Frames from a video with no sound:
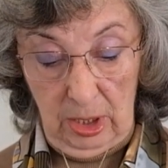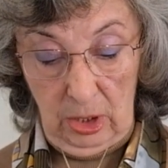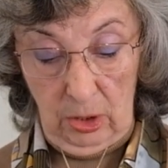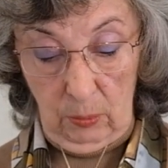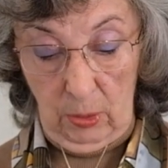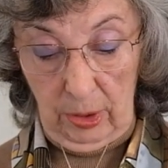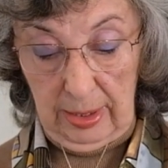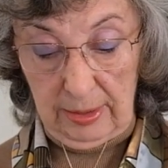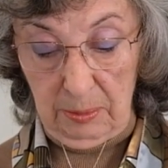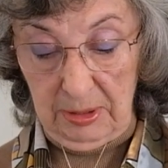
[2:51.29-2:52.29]
Her work
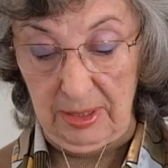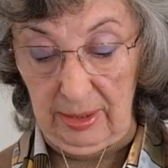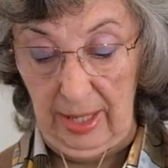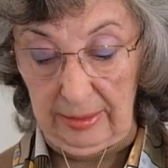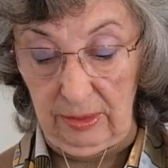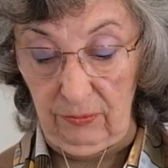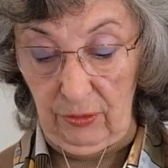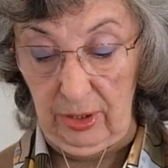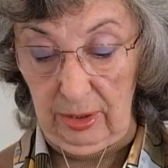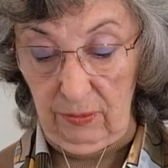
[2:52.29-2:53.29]
has been selected
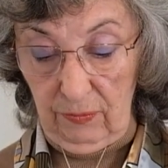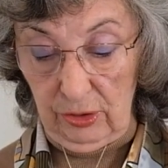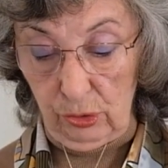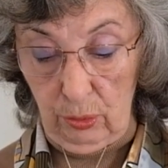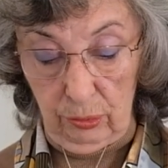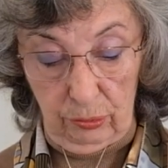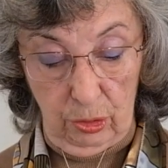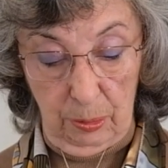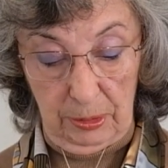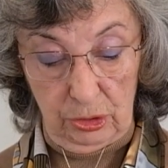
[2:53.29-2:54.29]
for individual,
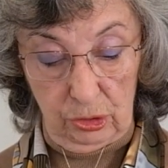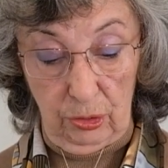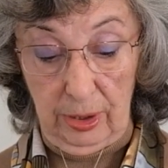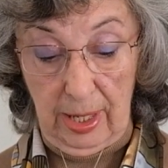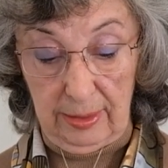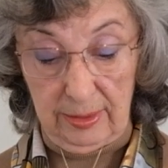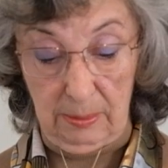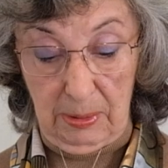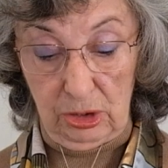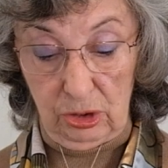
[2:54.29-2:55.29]
group, and juried
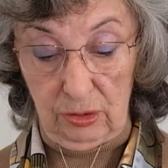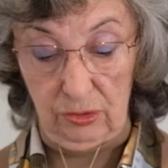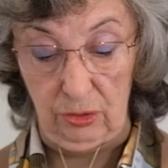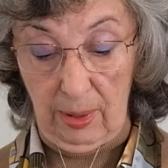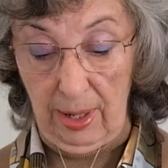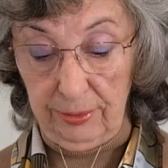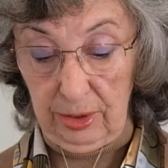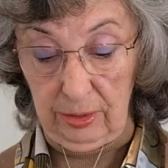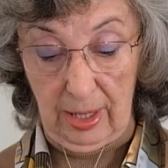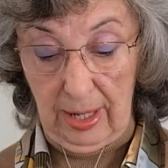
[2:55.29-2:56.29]
exhibitions throughout the
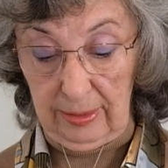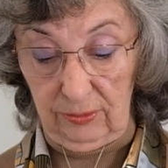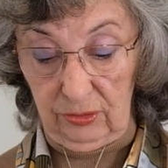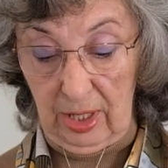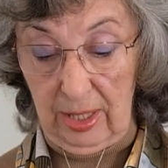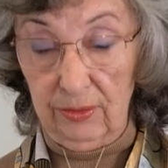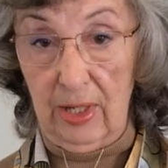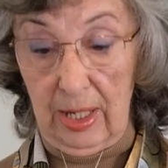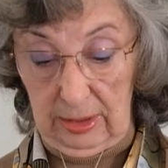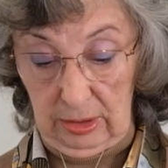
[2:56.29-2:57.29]
United States
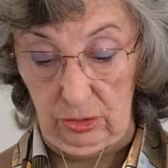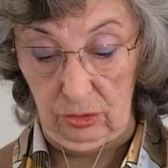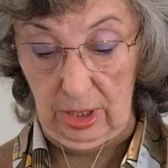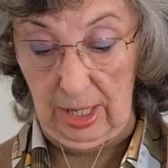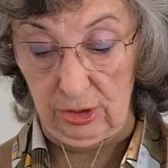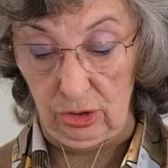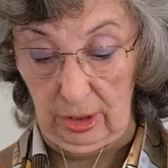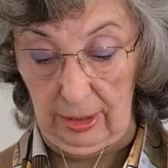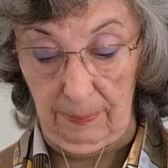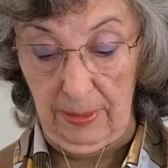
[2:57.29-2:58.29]
and internationally.